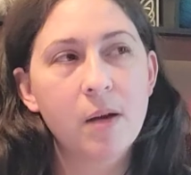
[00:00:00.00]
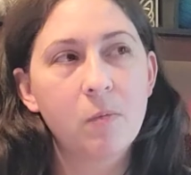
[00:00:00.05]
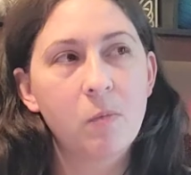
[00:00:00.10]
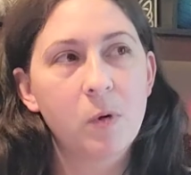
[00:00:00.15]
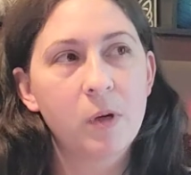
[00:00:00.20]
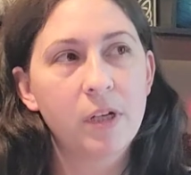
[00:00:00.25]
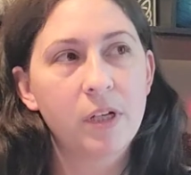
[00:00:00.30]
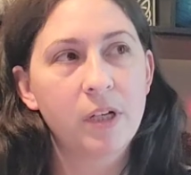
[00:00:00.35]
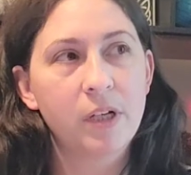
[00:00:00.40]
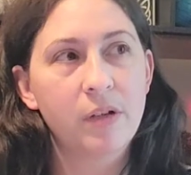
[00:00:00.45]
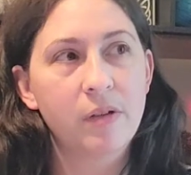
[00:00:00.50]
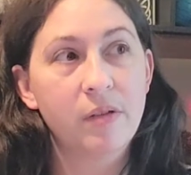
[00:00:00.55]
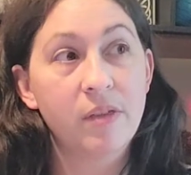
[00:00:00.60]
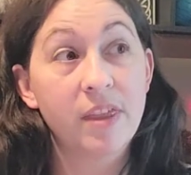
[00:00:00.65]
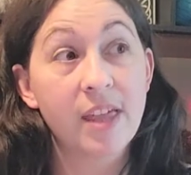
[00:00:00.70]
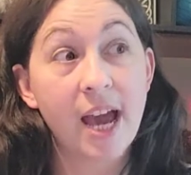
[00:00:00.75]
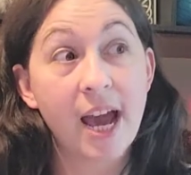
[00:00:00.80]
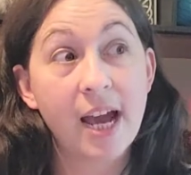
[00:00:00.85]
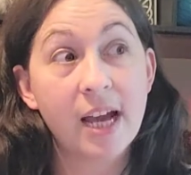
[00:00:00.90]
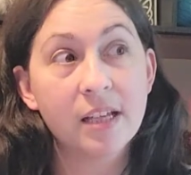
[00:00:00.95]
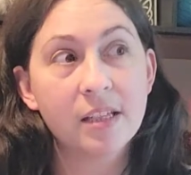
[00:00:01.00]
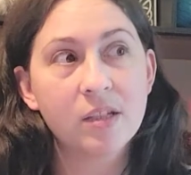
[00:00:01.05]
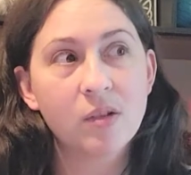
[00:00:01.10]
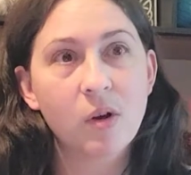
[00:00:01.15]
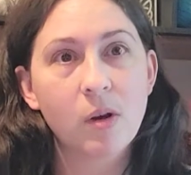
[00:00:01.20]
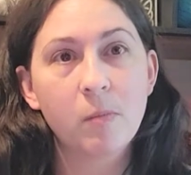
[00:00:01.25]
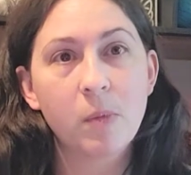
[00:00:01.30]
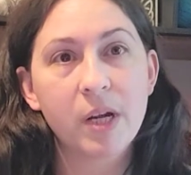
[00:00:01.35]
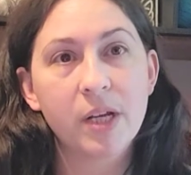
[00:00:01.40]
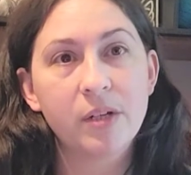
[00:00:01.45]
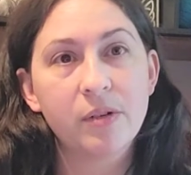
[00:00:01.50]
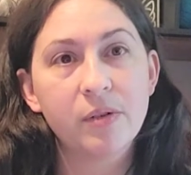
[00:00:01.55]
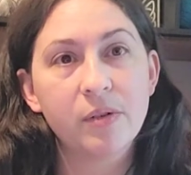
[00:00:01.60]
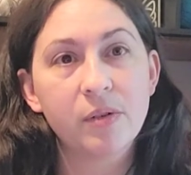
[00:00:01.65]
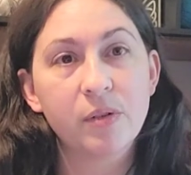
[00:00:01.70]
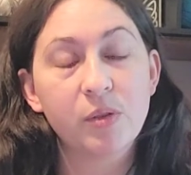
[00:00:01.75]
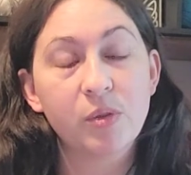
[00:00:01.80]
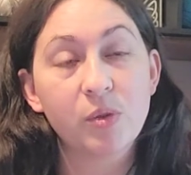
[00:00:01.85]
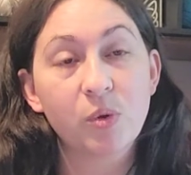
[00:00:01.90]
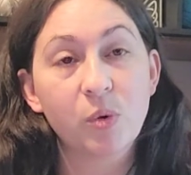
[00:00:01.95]
I'm wanting to do that. So I might do a
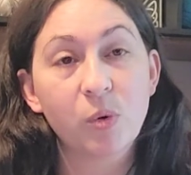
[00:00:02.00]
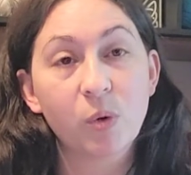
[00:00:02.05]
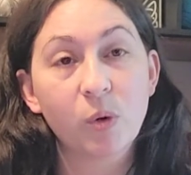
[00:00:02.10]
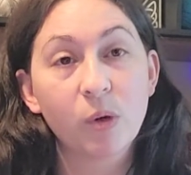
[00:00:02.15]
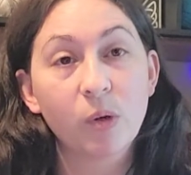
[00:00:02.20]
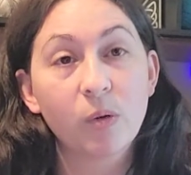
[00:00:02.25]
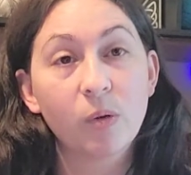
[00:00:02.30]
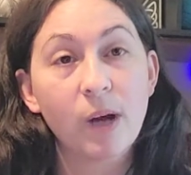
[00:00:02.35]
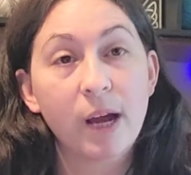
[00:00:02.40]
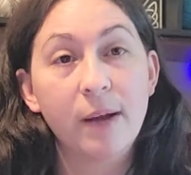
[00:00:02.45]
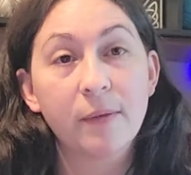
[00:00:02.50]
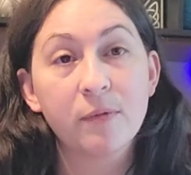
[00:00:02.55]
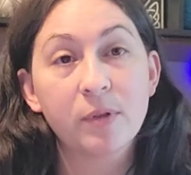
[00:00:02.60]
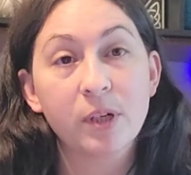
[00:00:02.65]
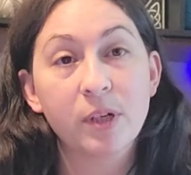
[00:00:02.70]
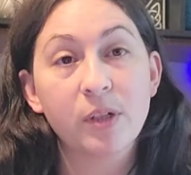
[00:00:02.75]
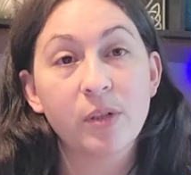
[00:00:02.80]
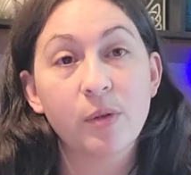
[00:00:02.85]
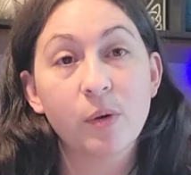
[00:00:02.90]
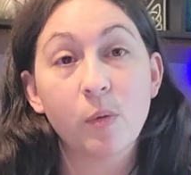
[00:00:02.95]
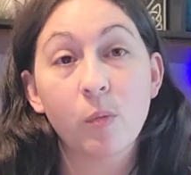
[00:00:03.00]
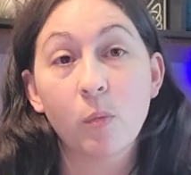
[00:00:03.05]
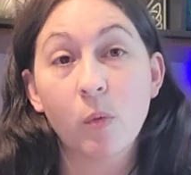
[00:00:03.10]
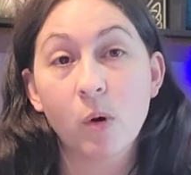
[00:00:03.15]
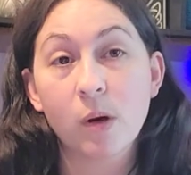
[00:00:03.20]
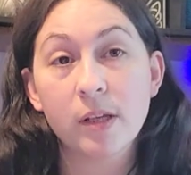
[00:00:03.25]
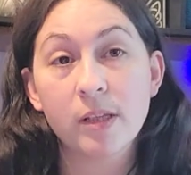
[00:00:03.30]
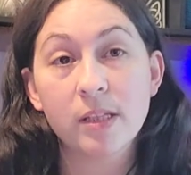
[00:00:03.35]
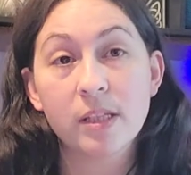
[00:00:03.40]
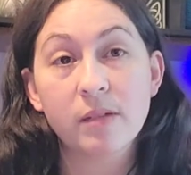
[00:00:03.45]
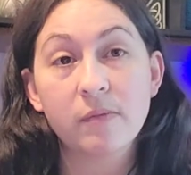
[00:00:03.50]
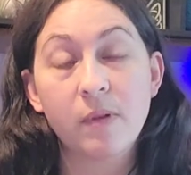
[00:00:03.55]
tutorial after I do it once,